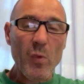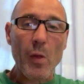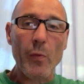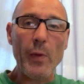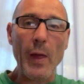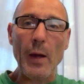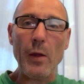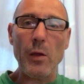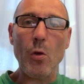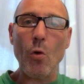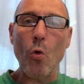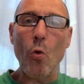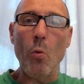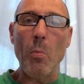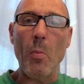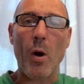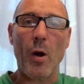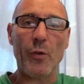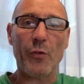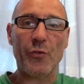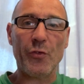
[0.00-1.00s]
Now, you all
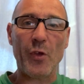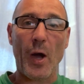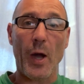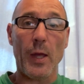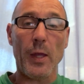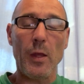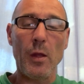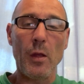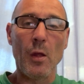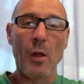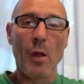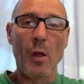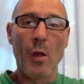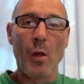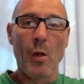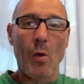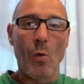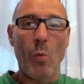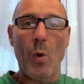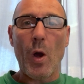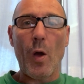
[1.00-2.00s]
might say,
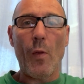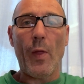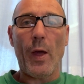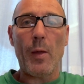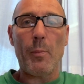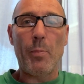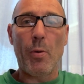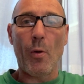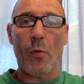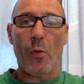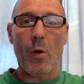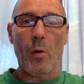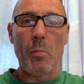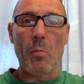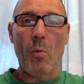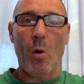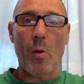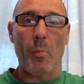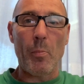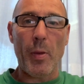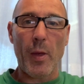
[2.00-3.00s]
well, they put them
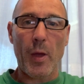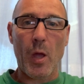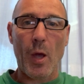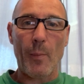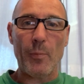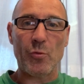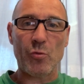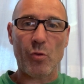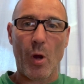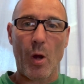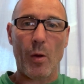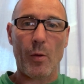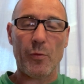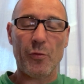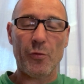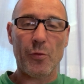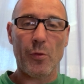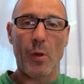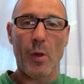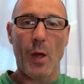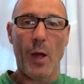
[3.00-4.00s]
on pickup
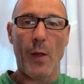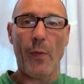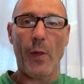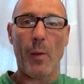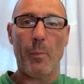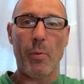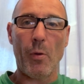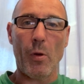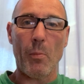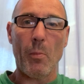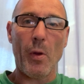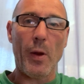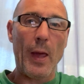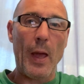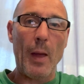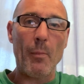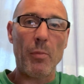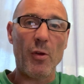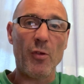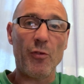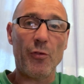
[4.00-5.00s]
trucks and they put them on
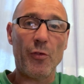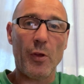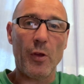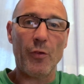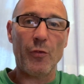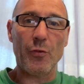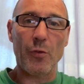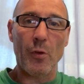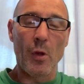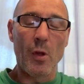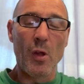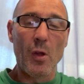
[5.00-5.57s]
ambulances.